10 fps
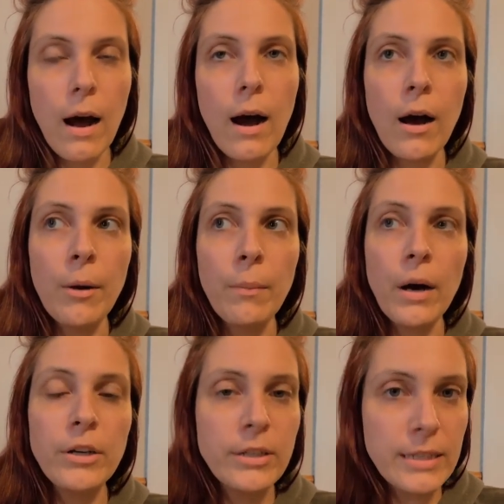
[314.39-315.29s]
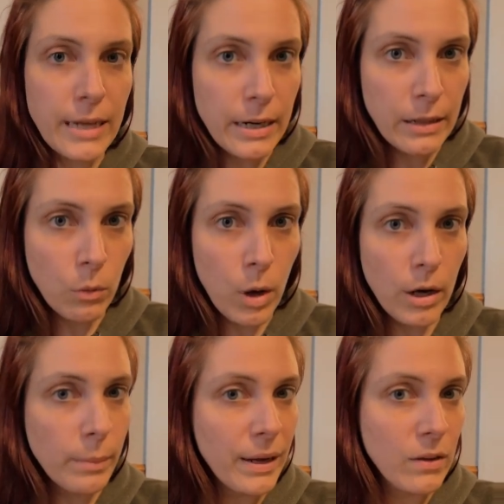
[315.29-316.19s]
understanding the
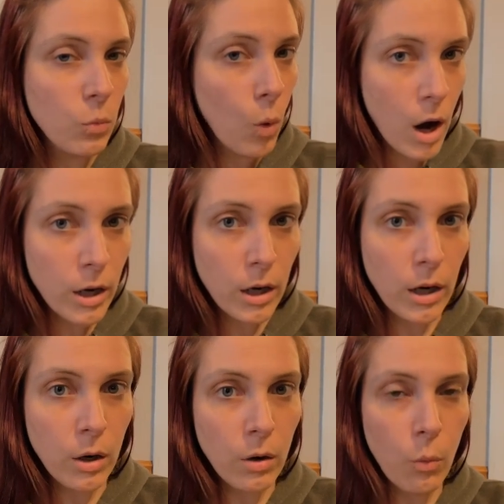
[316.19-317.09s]
water, because water,